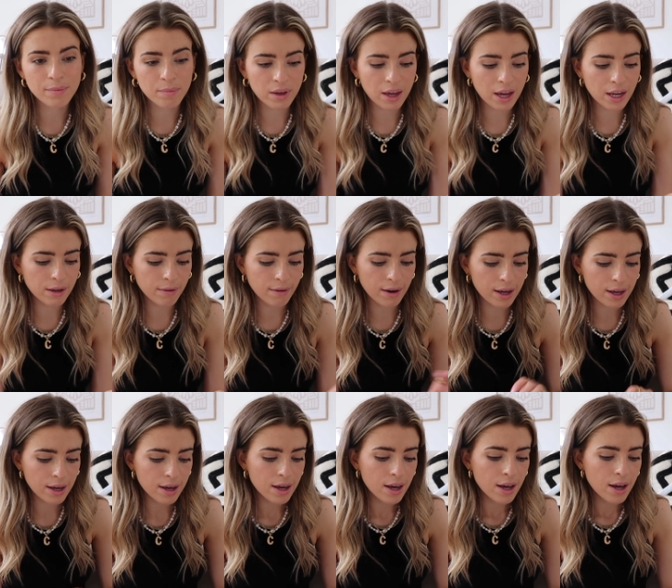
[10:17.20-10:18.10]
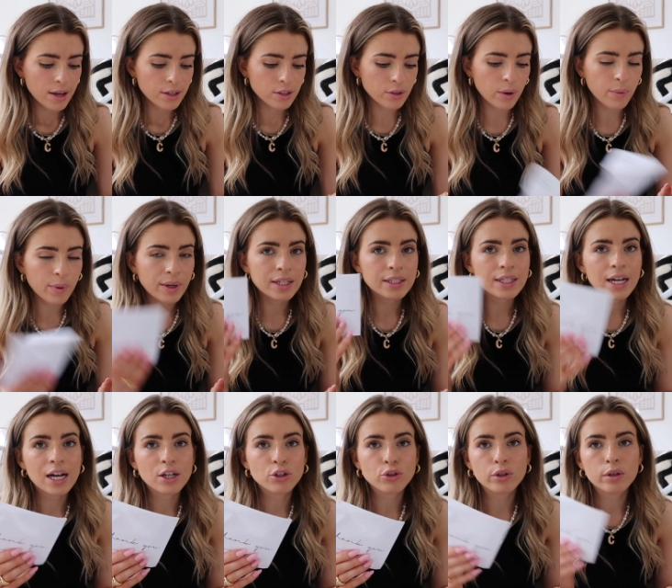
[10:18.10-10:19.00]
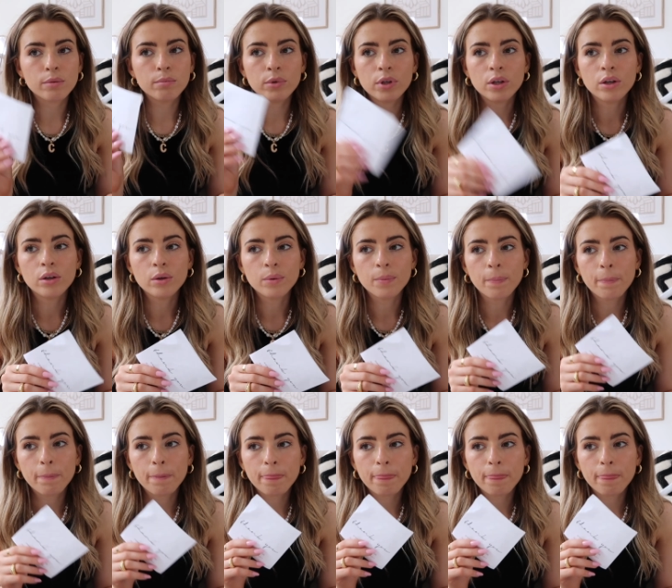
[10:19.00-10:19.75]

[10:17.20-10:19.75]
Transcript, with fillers: something anyway. So I went into Ashdene Mew